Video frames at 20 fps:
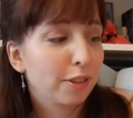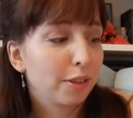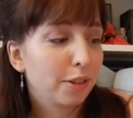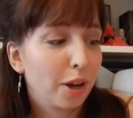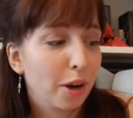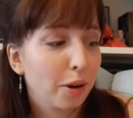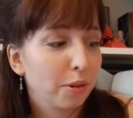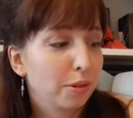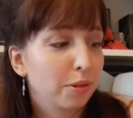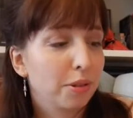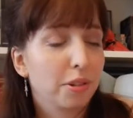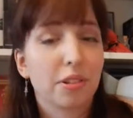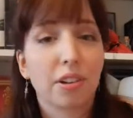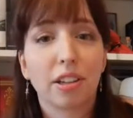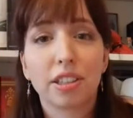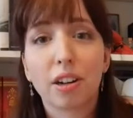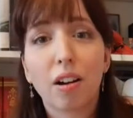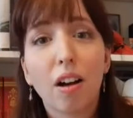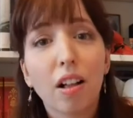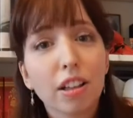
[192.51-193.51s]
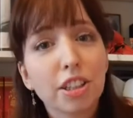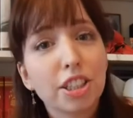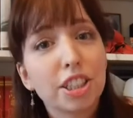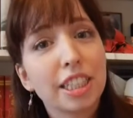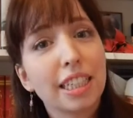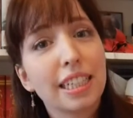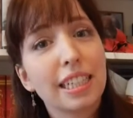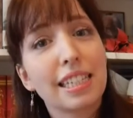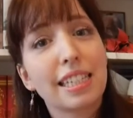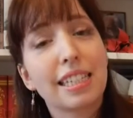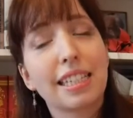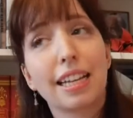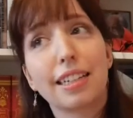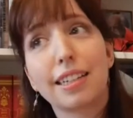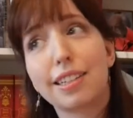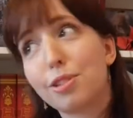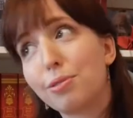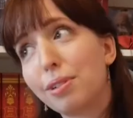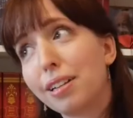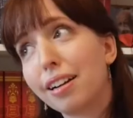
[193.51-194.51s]
to go to your gynecologist and
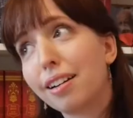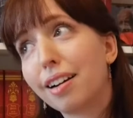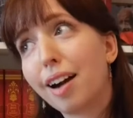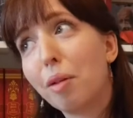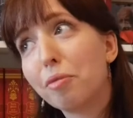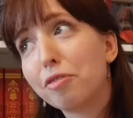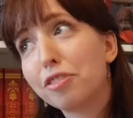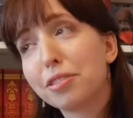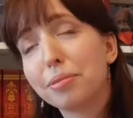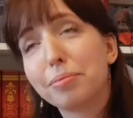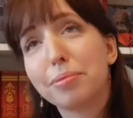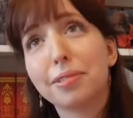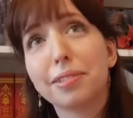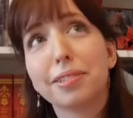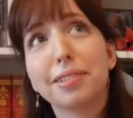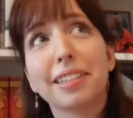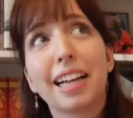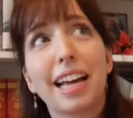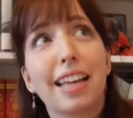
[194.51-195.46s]
it's really uncomfortable,